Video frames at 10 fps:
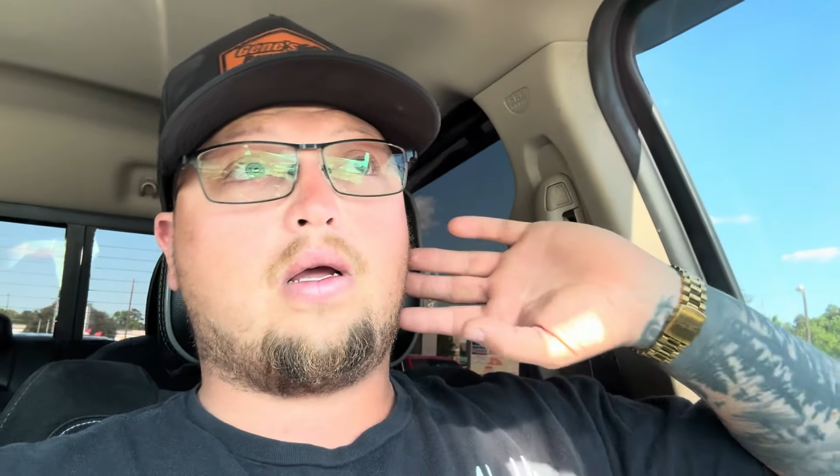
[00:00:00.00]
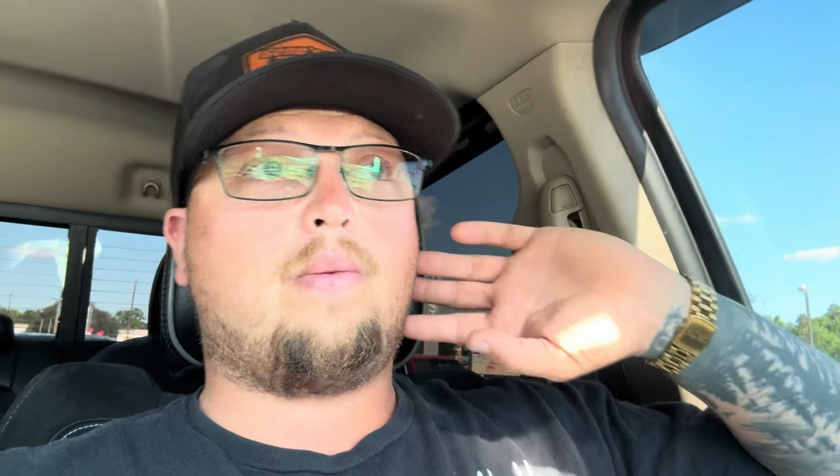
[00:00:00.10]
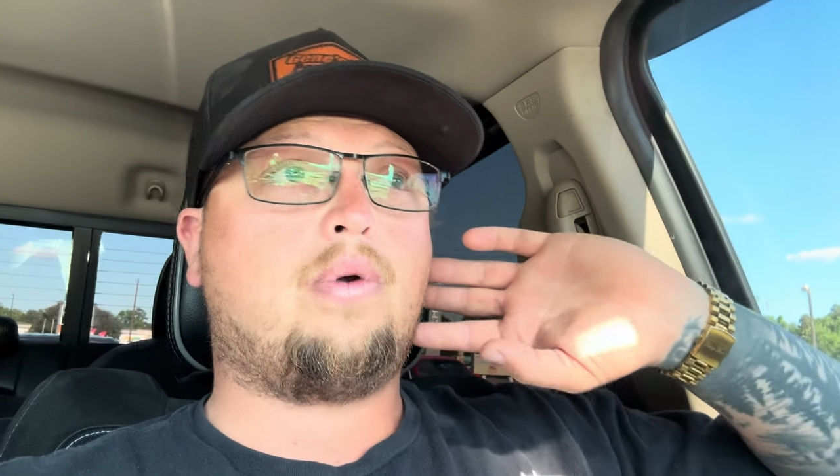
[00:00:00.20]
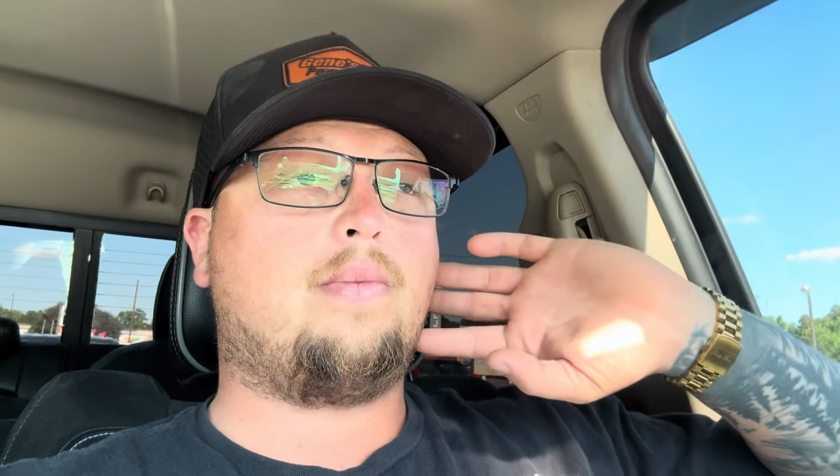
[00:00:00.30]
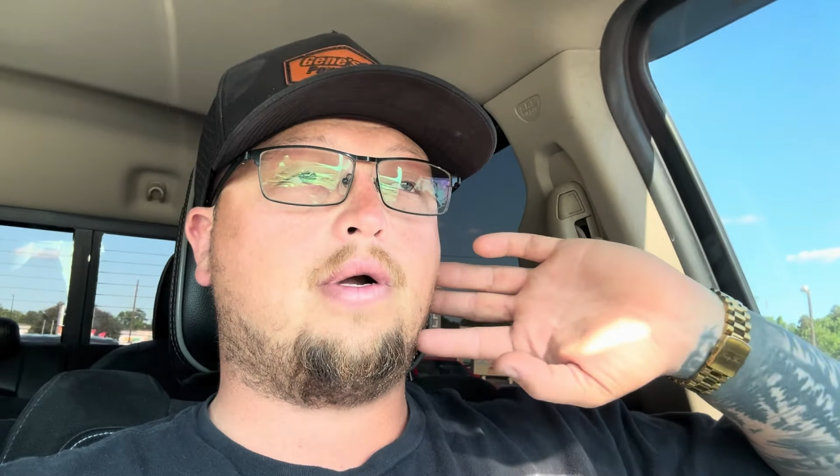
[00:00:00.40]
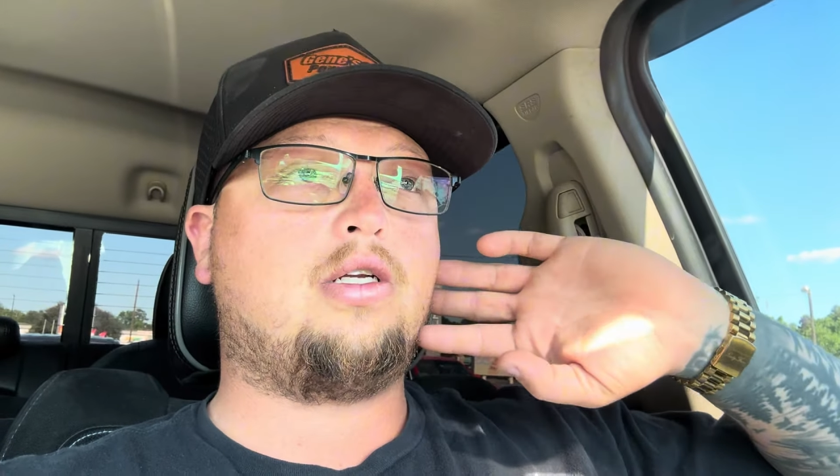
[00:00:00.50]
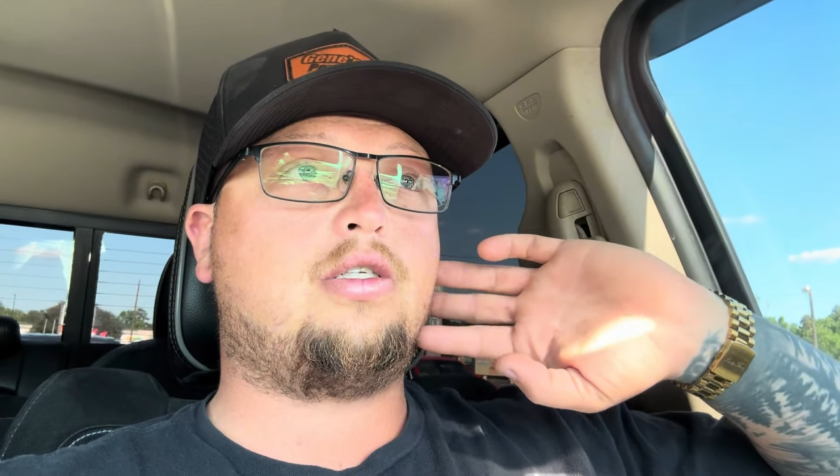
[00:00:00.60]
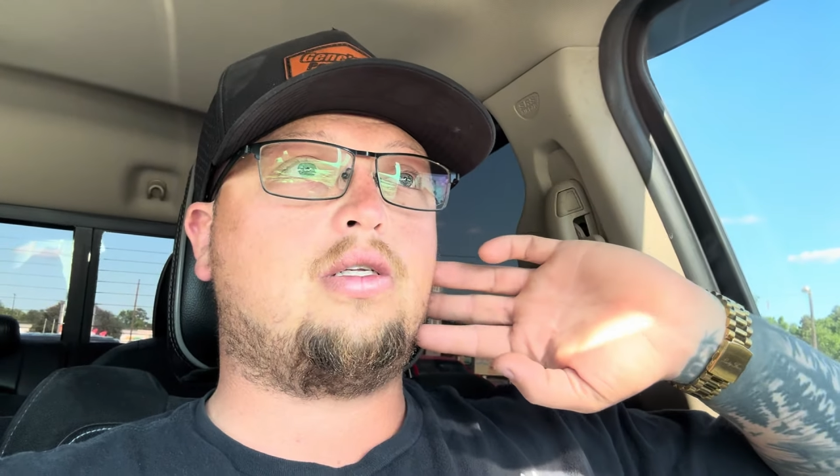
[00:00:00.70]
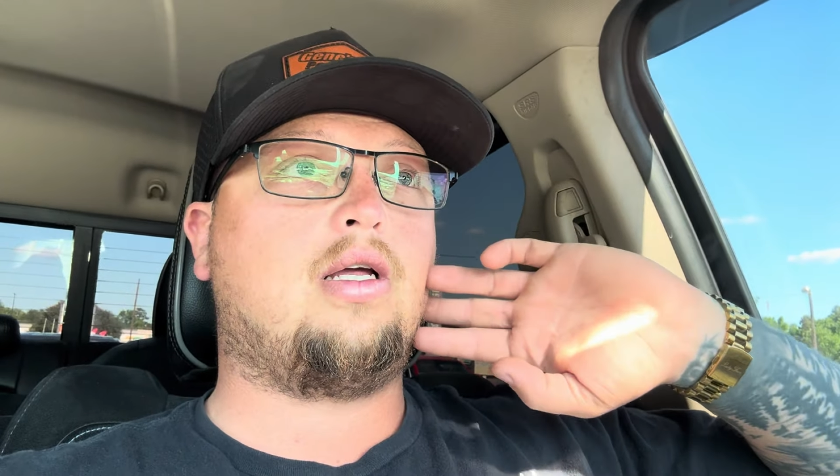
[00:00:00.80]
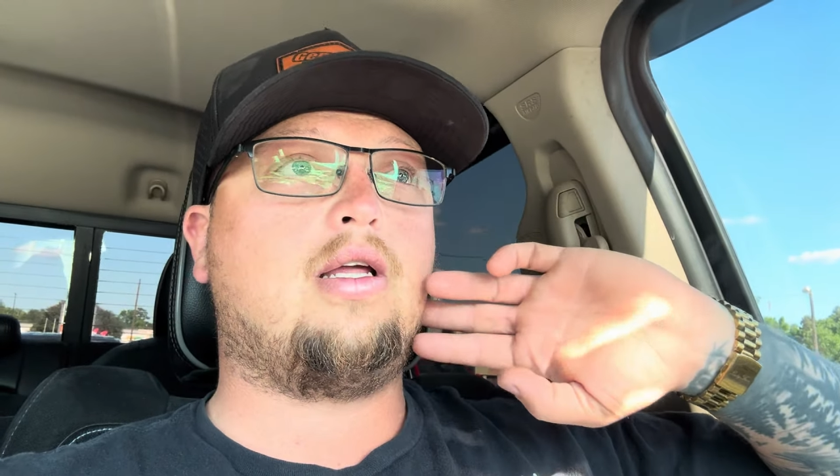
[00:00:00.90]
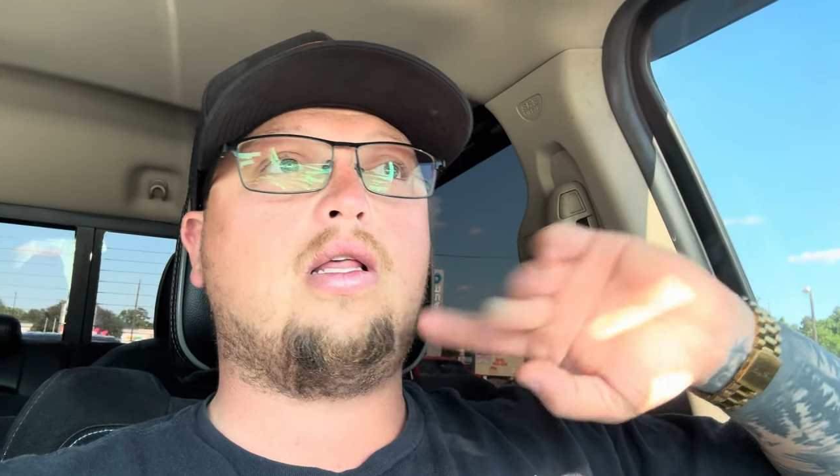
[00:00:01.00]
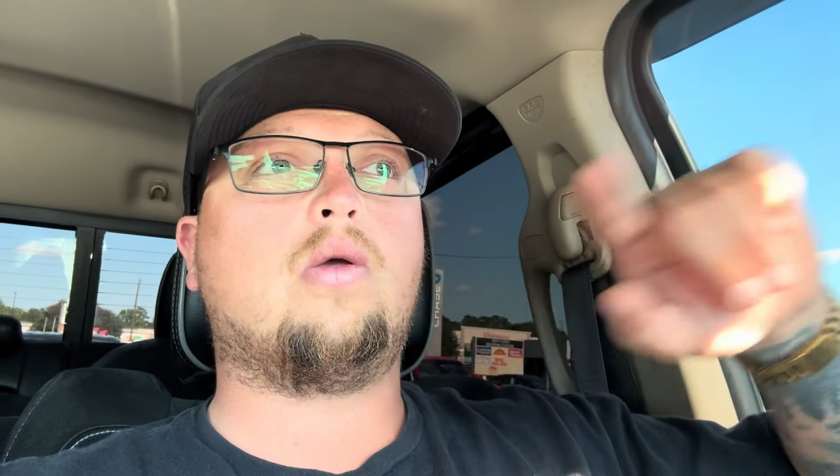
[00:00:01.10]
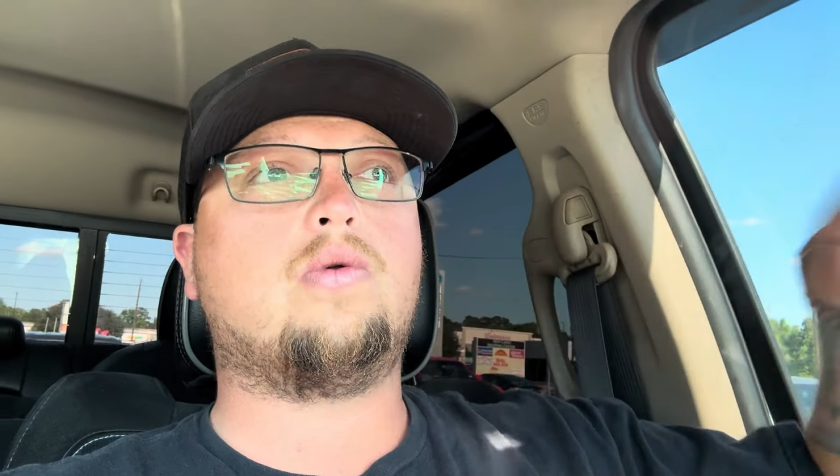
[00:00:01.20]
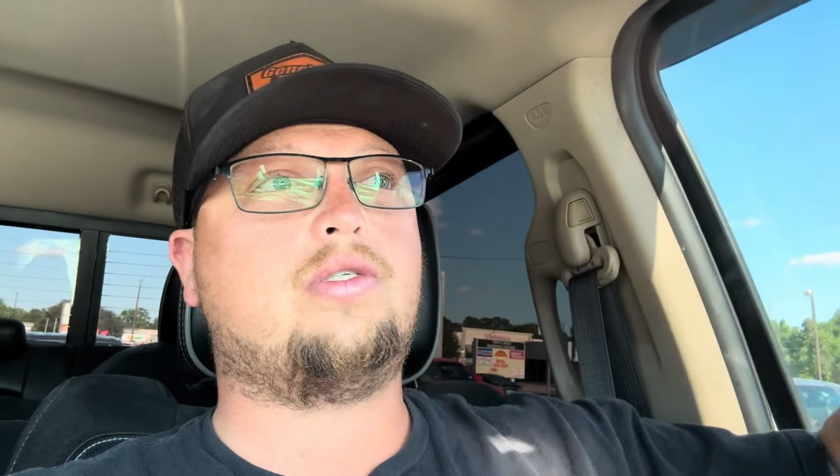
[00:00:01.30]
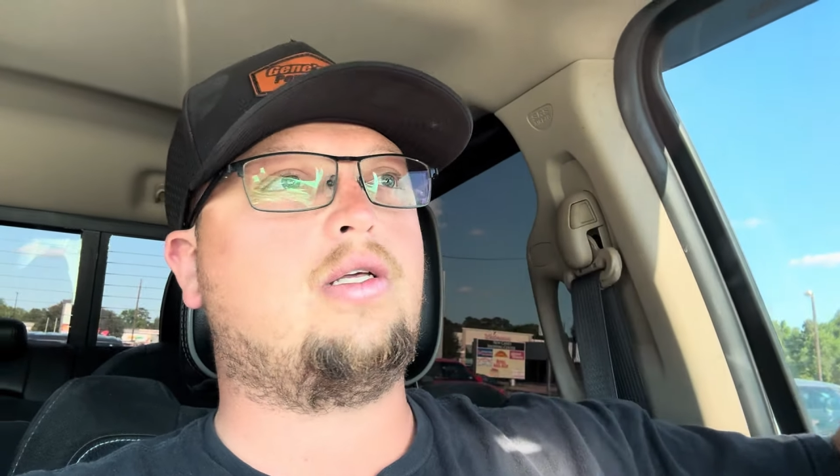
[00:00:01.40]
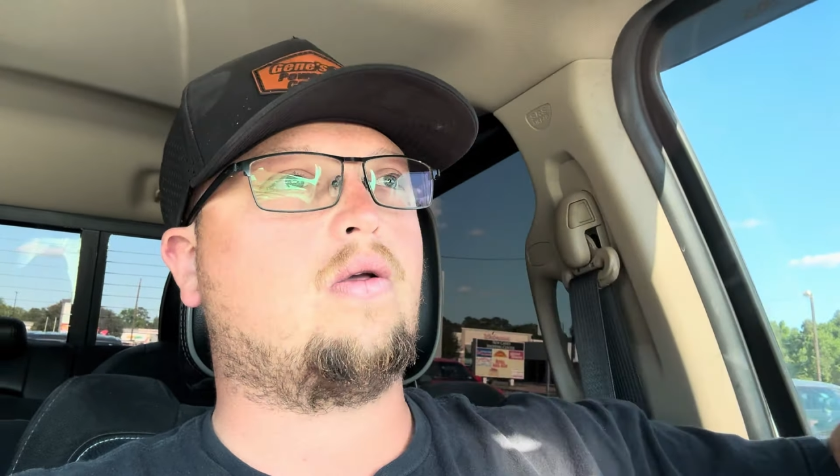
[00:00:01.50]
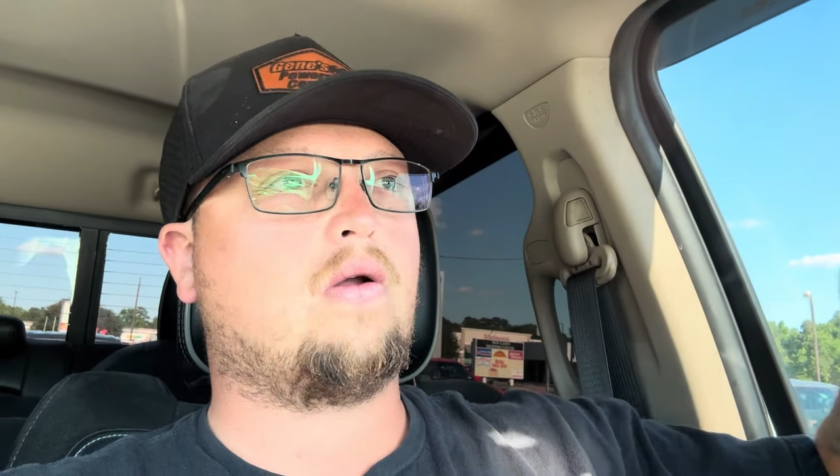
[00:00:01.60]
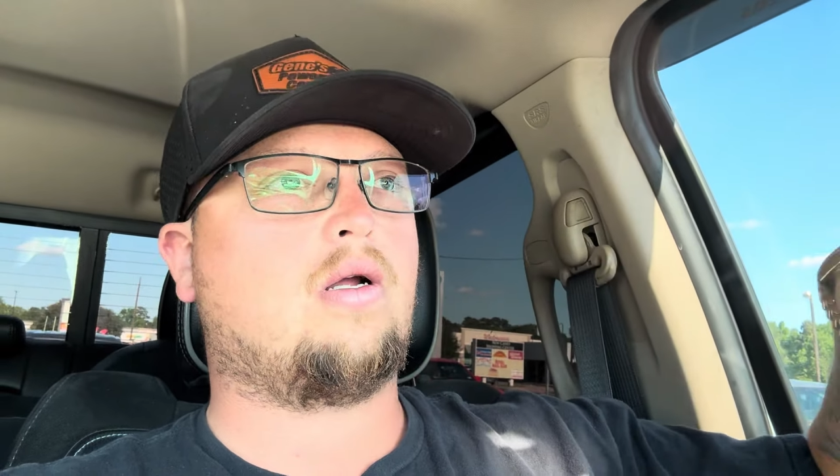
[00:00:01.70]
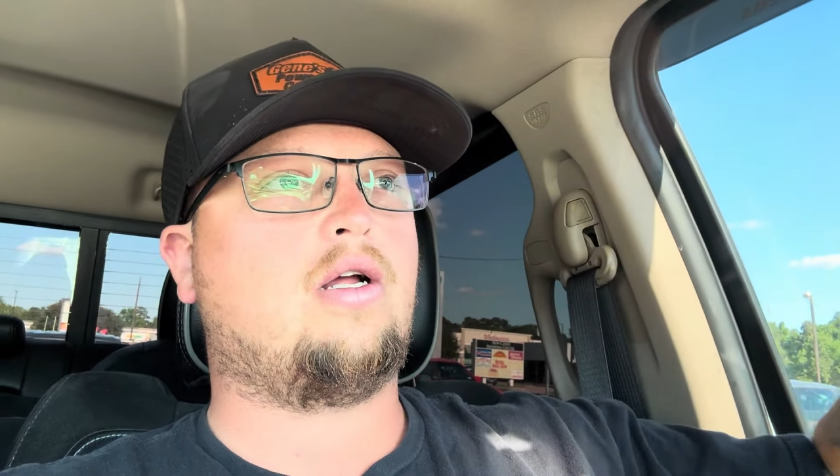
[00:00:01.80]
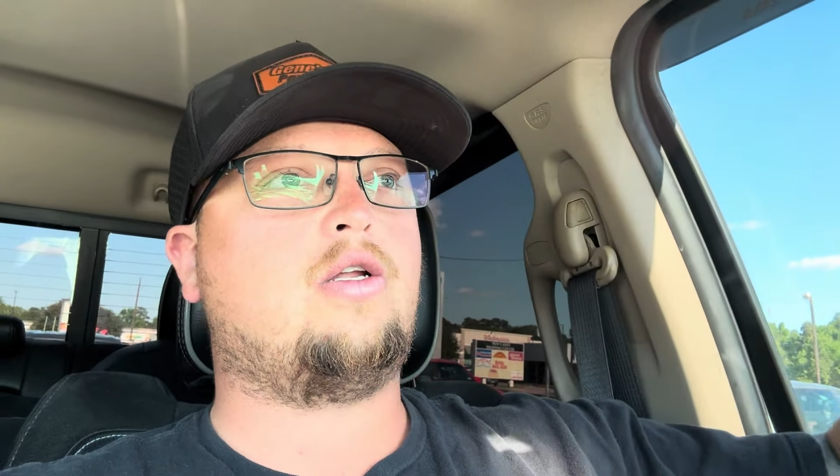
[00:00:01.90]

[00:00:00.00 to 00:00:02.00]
I pretty much either